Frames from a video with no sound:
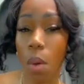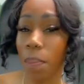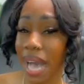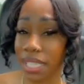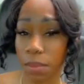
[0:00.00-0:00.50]

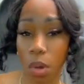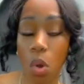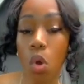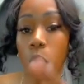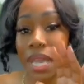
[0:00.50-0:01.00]
possible.
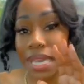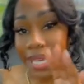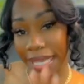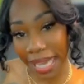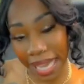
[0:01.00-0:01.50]
We
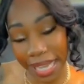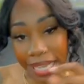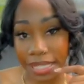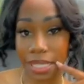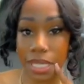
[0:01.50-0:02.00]
get
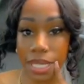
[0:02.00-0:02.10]
it.